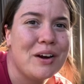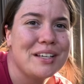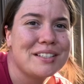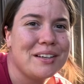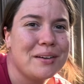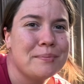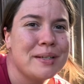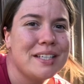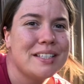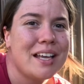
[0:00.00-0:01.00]
raised garden
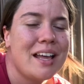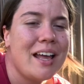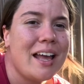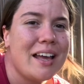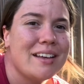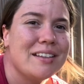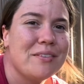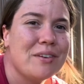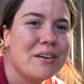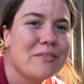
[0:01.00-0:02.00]
beds, and the
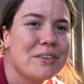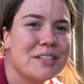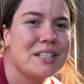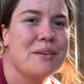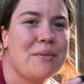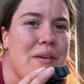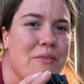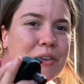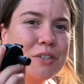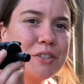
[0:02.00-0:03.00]
very first thing we've
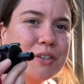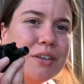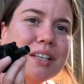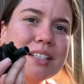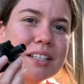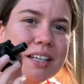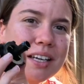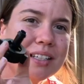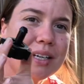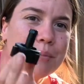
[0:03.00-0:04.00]
got to do is
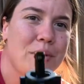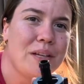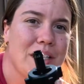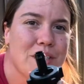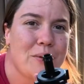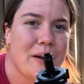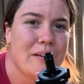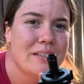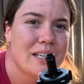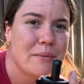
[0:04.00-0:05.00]
connect our poly to
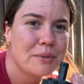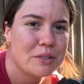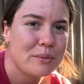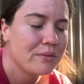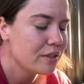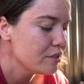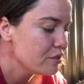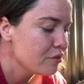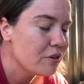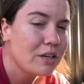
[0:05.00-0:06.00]
our adapter. So we've
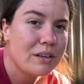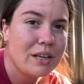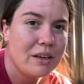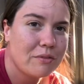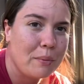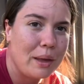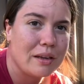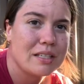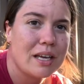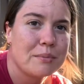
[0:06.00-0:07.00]
unscrewed it here from
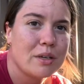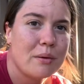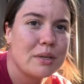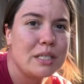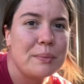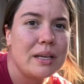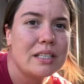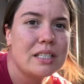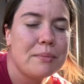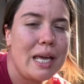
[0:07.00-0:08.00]
our tap timer to make
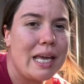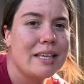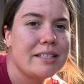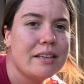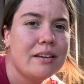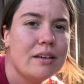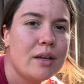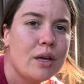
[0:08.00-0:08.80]
this a bit easier.